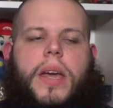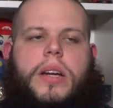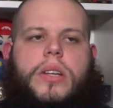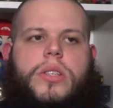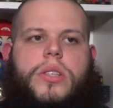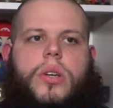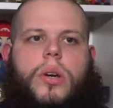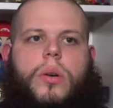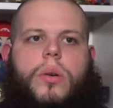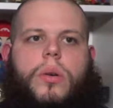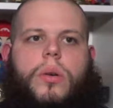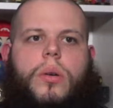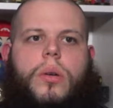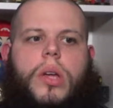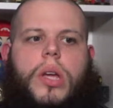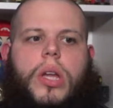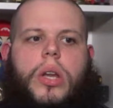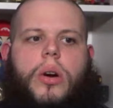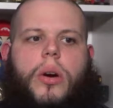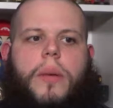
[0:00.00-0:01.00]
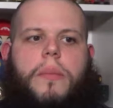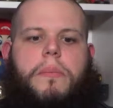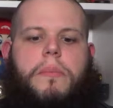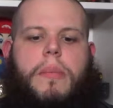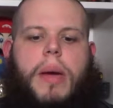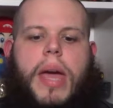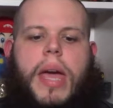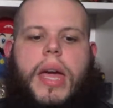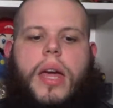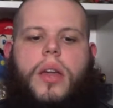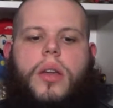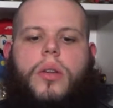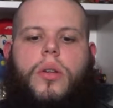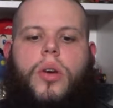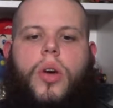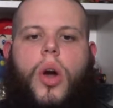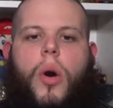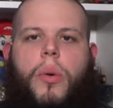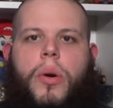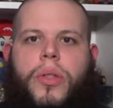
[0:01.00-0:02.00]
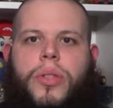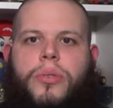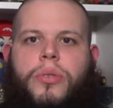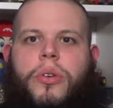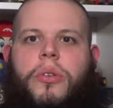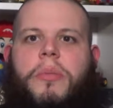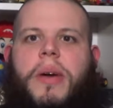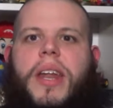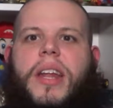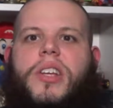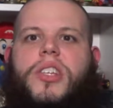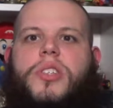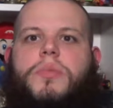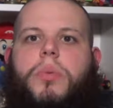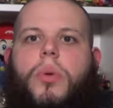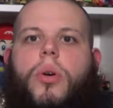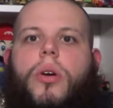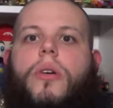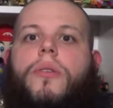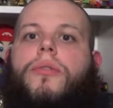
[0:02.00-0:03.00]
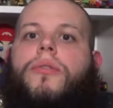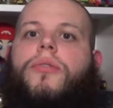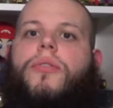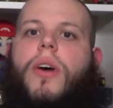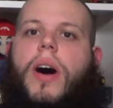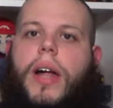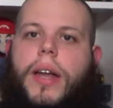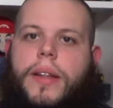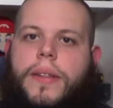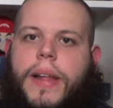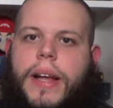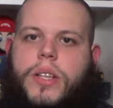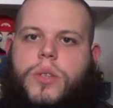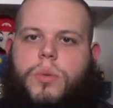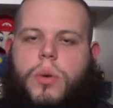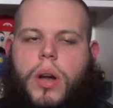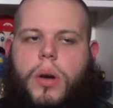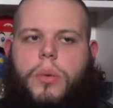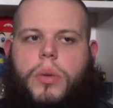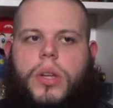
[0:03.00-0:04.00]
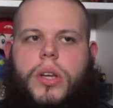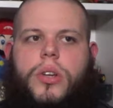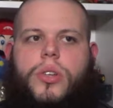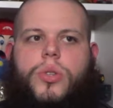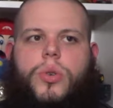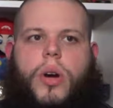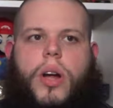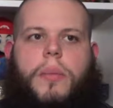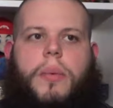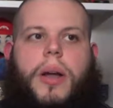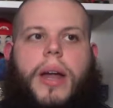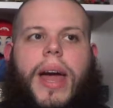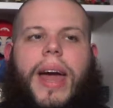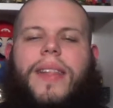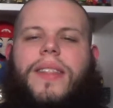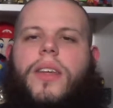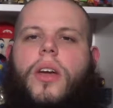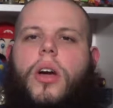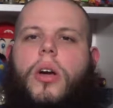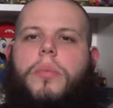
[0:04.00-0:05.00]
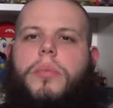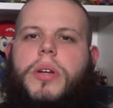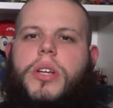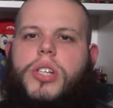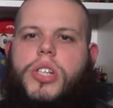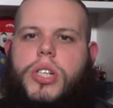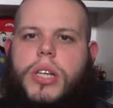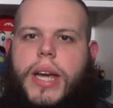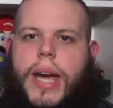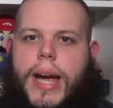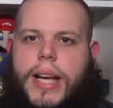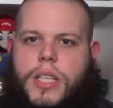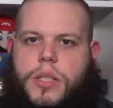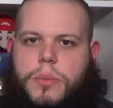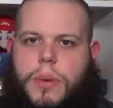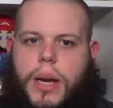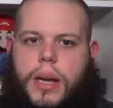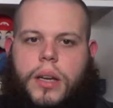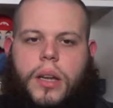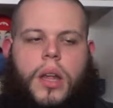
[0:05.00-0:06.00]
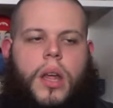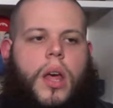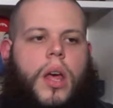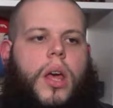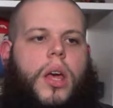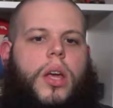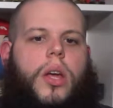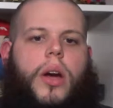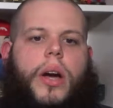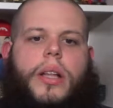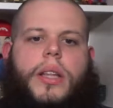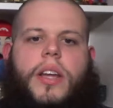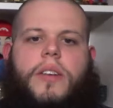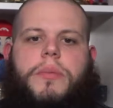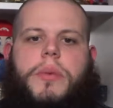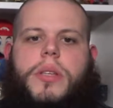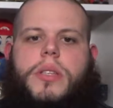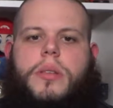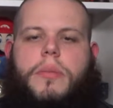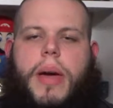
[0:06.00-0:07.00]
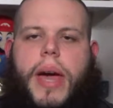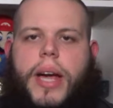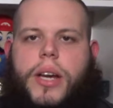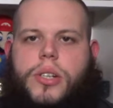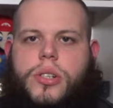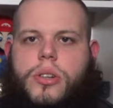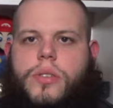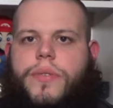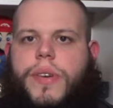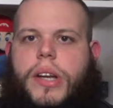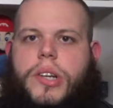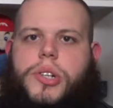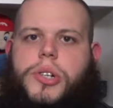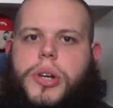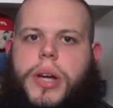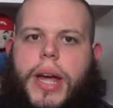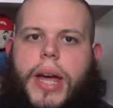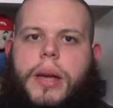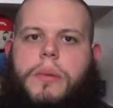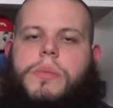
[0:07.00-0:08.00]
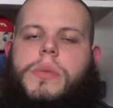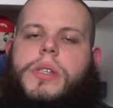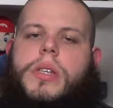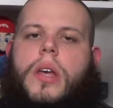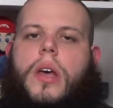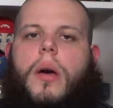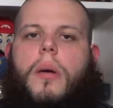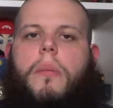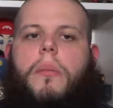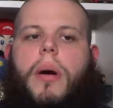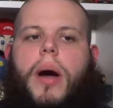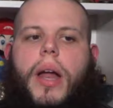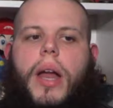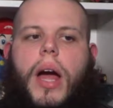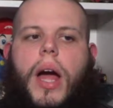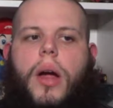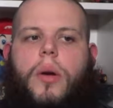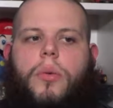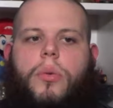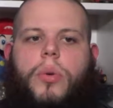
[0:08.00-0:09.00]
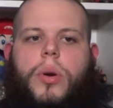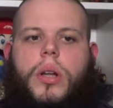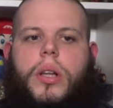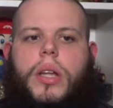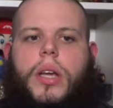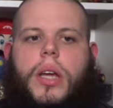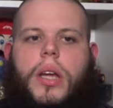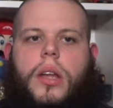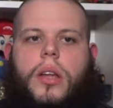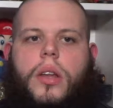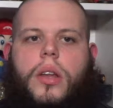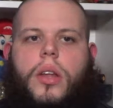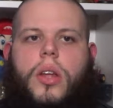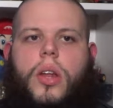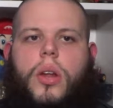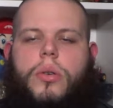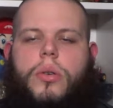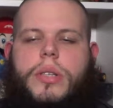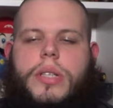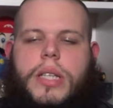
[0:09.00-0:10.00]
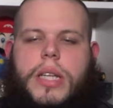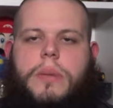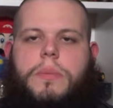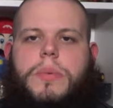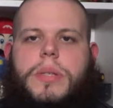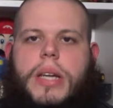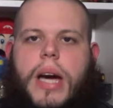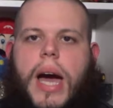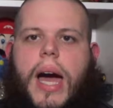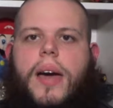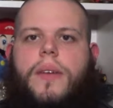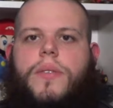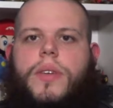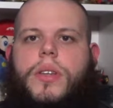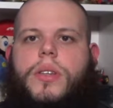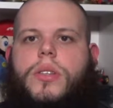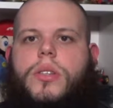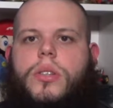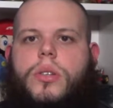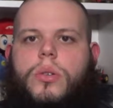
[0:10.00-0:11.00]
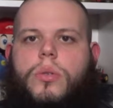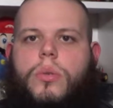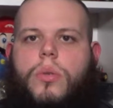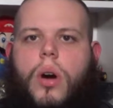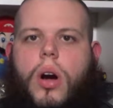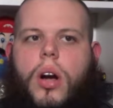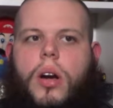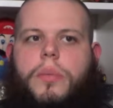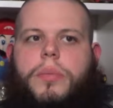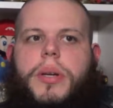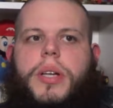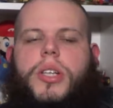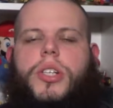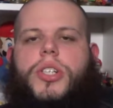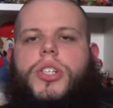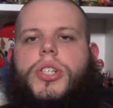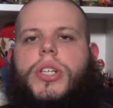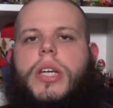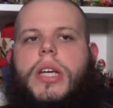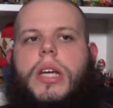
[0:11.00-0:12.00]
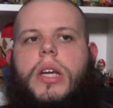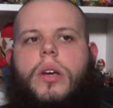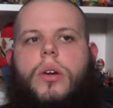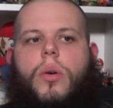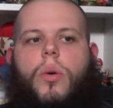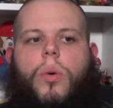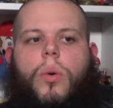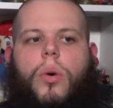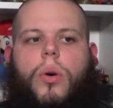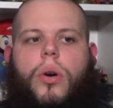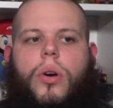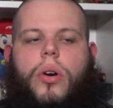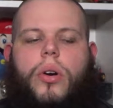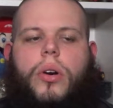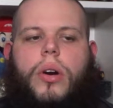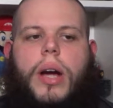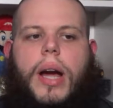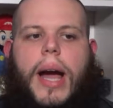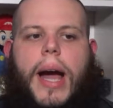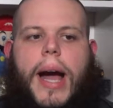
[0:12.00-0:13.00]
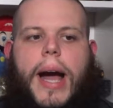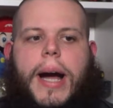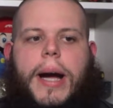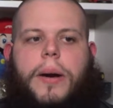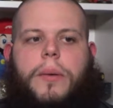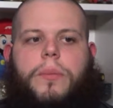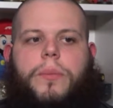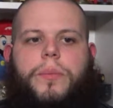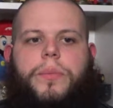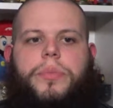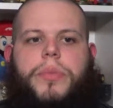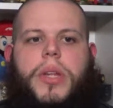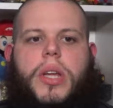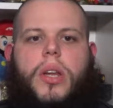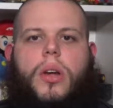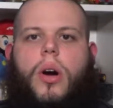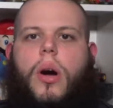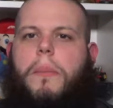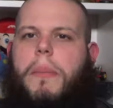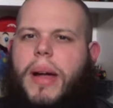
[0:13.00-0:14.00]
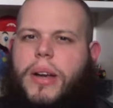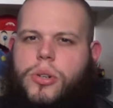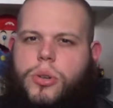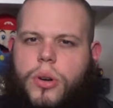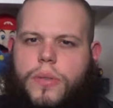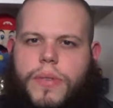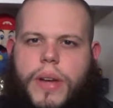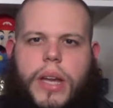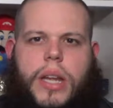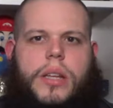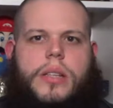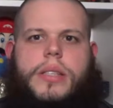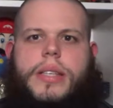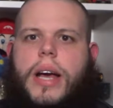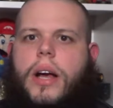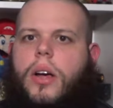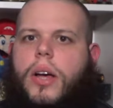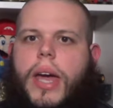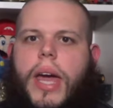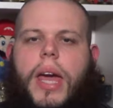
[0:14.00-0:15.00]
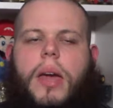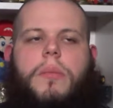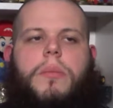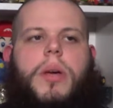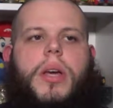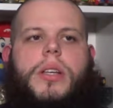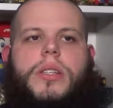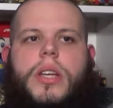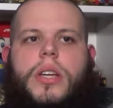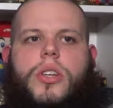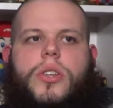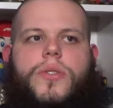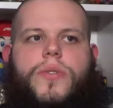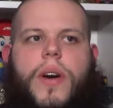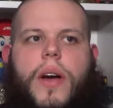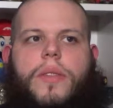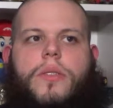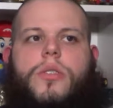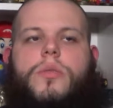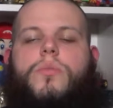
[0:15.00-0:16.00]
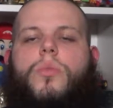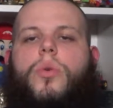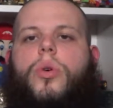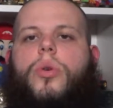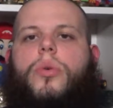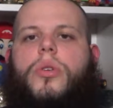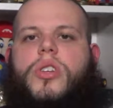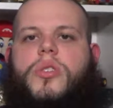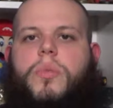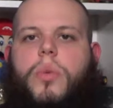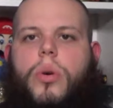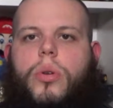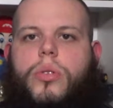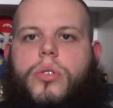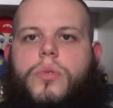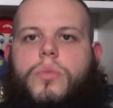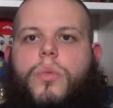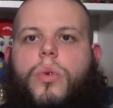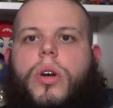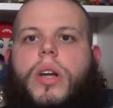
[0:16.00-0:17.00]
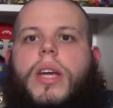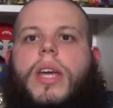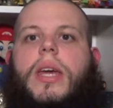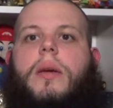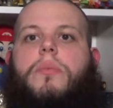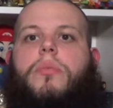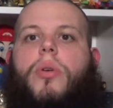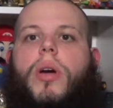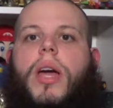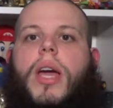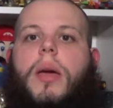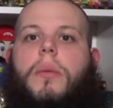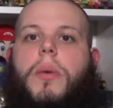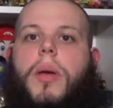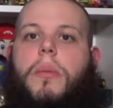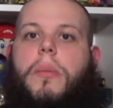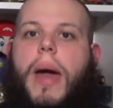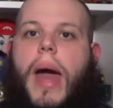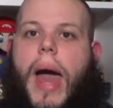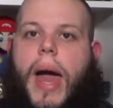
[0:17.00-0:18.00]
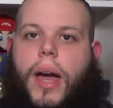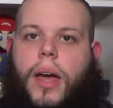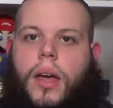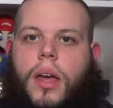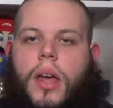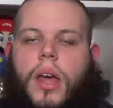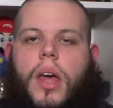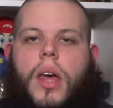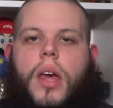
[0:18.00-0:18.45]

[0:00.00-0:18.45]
So it made going through, it made exploring fun, and that's what I really enjoy about it, and the RPG aspect. I love me some action adventure games, but I really, deep dive into RPG or a Metroidvania style game, because I just find there's more to explore and there's more to keep bringing me back.